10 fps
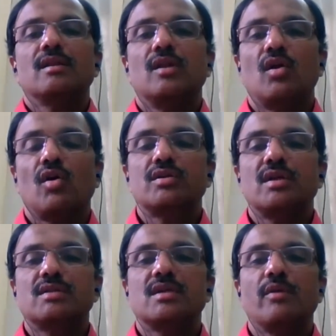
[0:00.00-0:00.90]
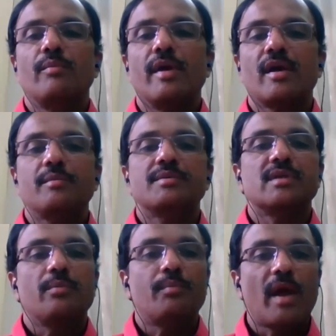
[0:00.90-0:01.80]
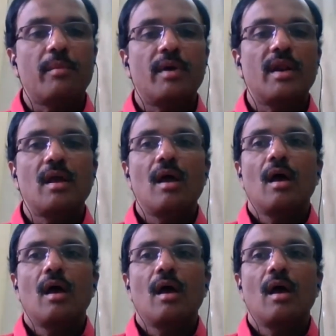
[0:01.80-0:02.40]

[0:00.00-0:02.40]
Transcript: the larger cell becomes the primary